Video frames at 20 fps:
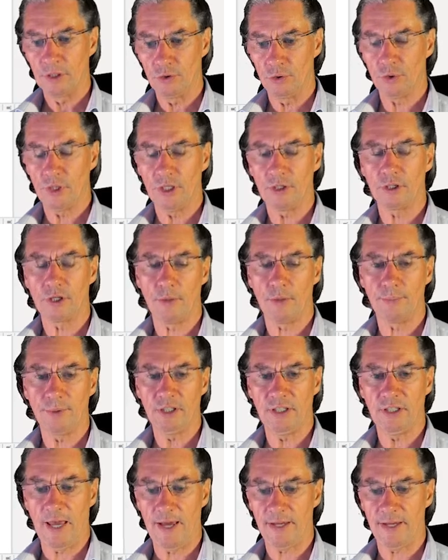you can copy
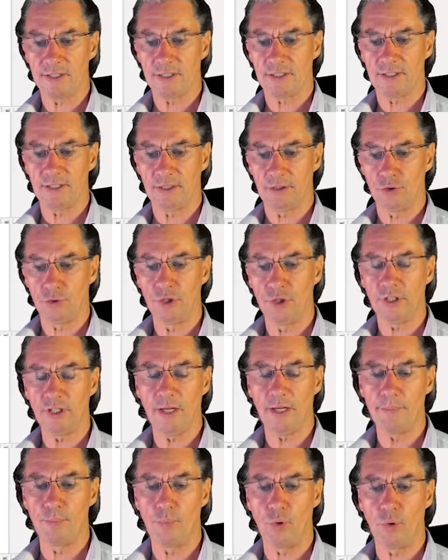text to the
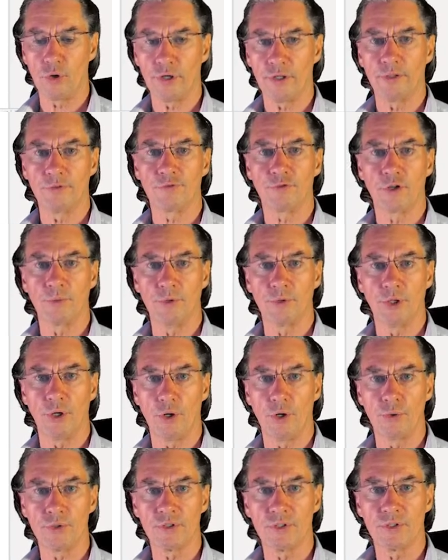clipboard from the
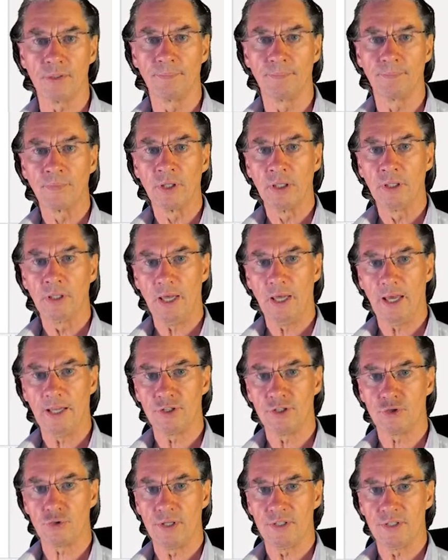host,
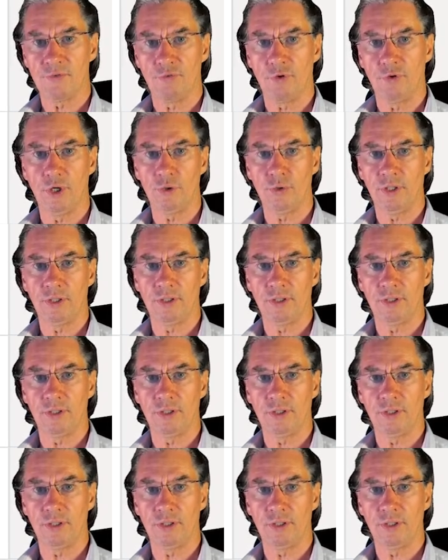and transfer